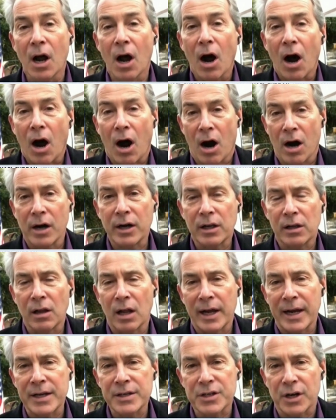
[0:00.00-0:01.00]
Our
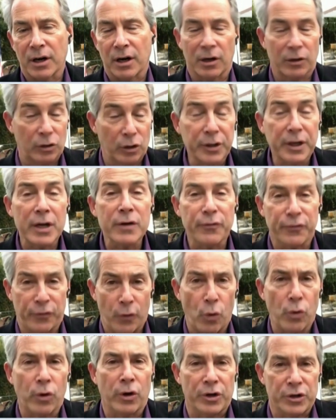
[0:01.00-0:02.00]
clients are looking
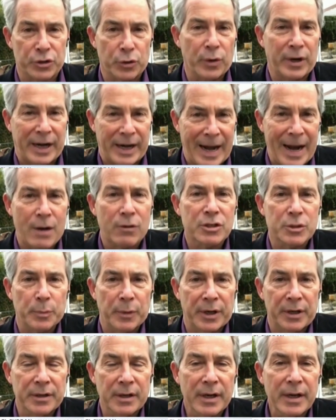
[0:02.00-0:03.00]
forward to an
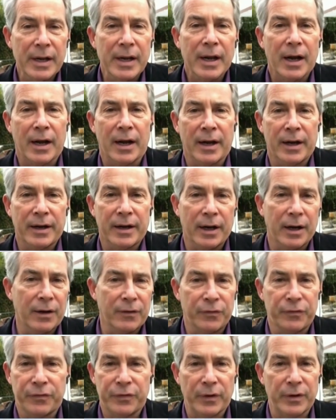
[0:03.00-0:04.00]
announcement
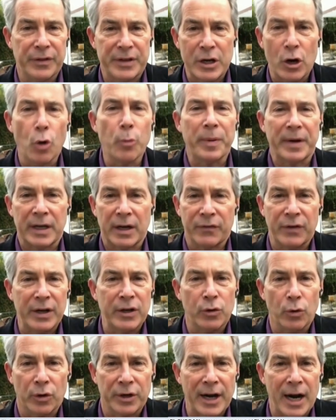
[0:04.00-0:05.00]
of the opening of
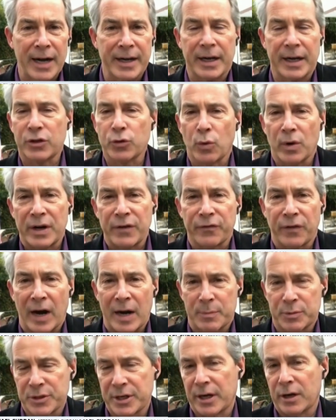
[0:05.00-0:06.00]
indoor dining at
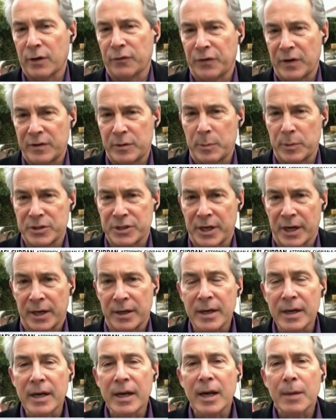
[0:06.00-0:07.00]
25% or 50%.
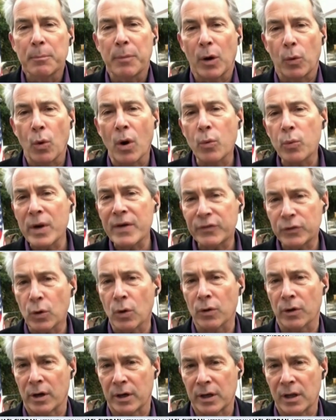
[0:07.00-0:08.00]
But what we've told
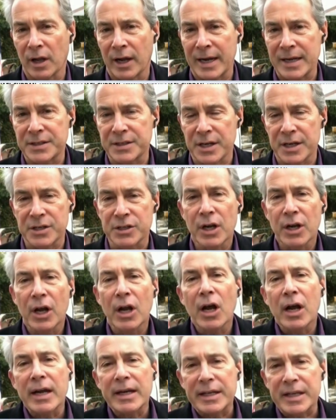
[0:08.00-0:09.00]
our clients is,
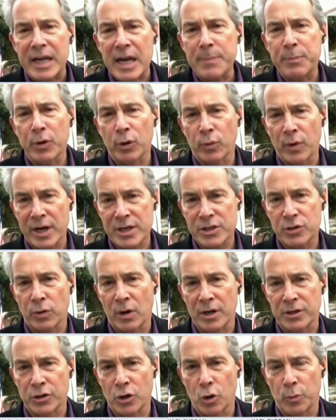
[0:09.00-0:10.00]
keep your
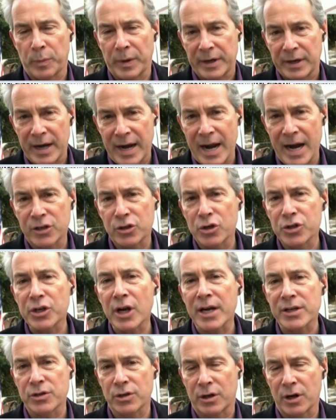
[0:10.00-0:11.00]
restaurants open,
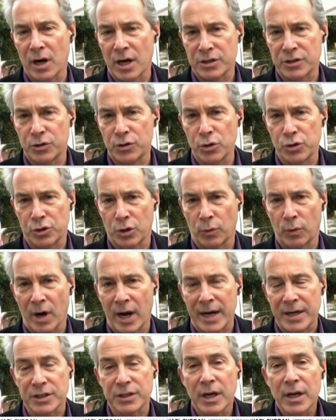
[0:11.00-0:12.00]
exercise your constitutional rights,